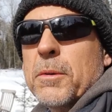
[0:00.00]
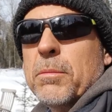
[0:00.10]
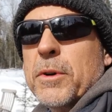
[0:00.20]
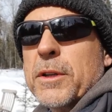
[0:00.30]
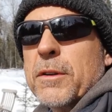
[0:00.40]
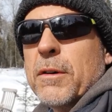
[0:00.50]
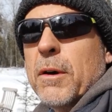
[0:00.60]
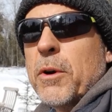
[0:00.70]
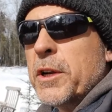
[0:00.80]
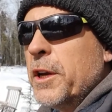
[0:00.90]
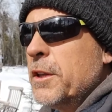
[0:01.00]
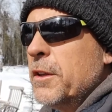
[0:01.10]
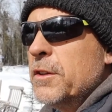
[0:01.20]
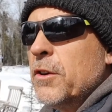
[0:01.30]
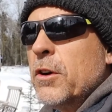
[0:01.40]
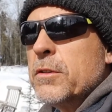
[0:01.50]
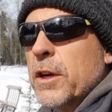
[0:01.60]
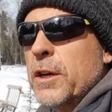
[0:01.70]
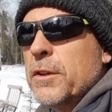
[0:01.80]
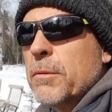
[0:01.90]
But I want to get this all
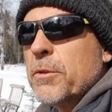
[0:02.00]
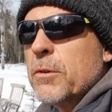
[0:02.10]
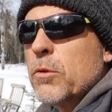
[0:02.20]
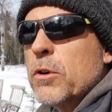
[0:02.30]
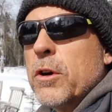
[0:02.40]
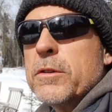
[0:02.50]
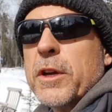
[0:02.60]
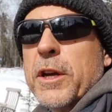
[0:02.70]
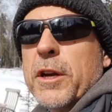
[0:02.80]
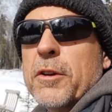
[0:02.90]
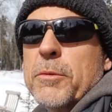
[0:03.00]
done. I'm going to work all day here.